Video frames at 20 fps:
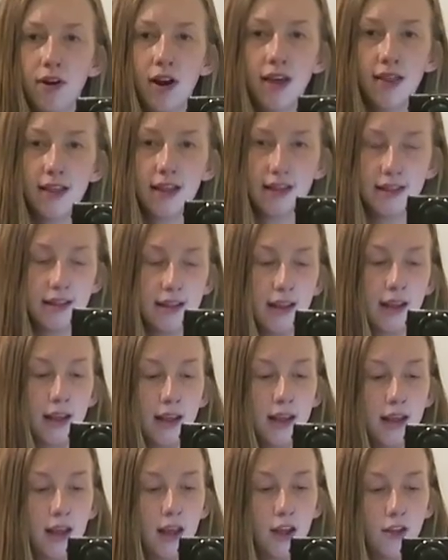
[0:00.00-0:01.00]
feel like this
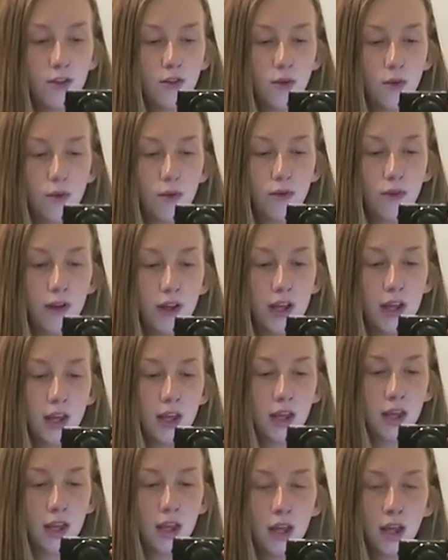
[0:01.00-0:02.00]
sort of
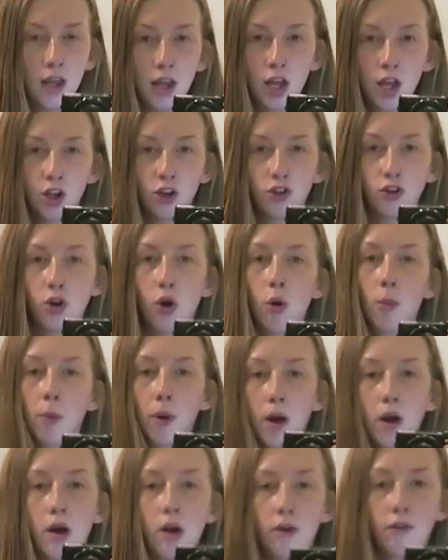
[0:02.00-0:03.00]
top
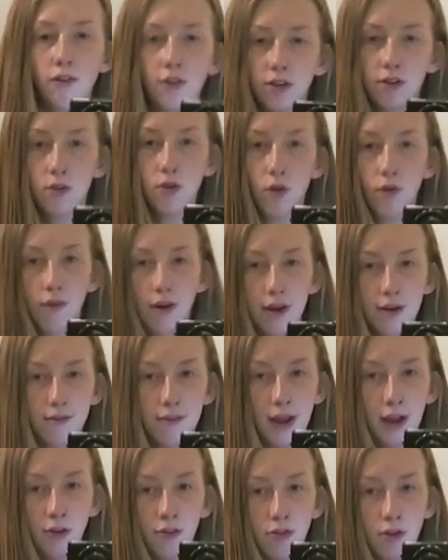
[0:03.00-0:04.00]
half is not very
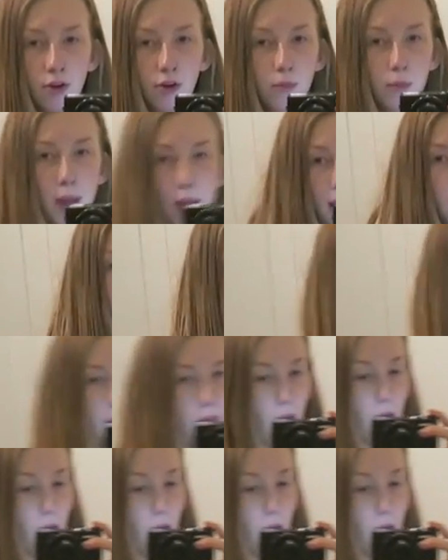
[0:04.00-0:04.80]
flattering on me. I love the